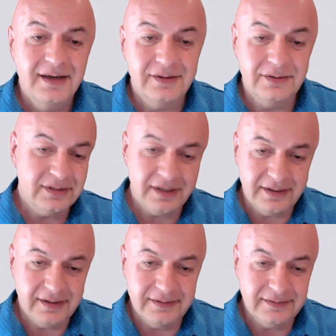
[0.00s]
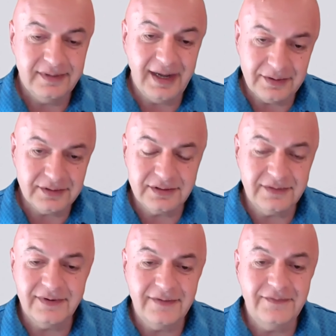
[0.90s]
Those other thousands
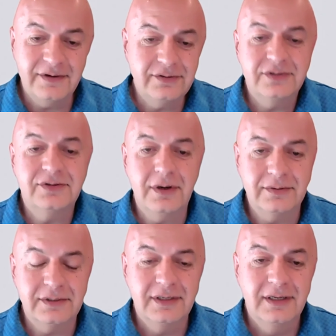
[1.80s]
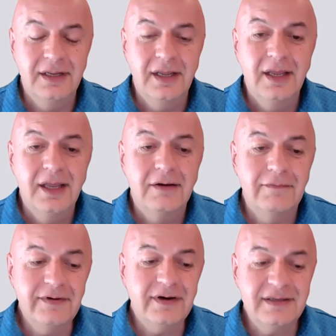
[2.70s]
of other features don't.
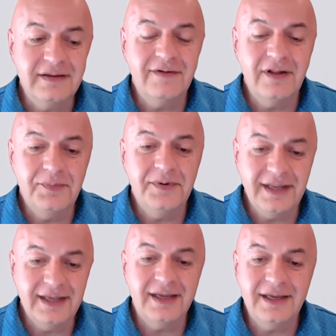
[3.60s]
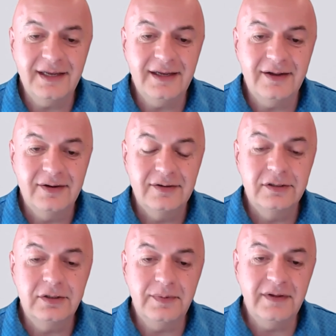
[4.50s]
We are developing InQI
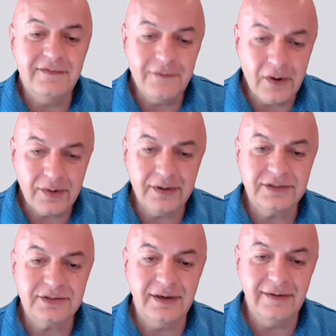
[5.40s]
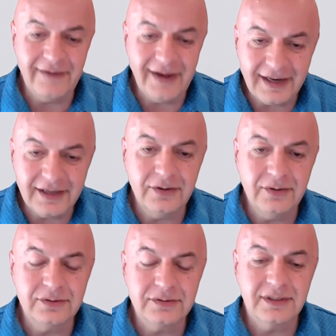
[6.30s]
to be focused on the
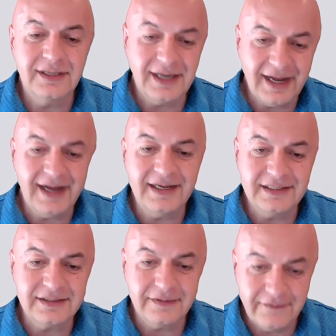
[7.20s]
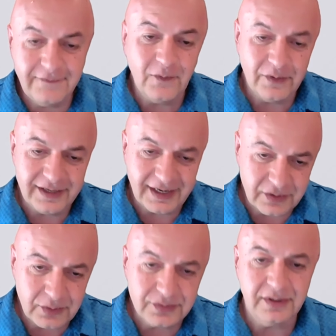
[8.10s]
values that has for that
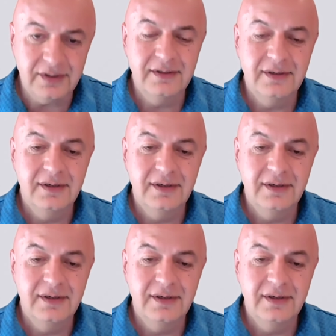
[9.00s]
user,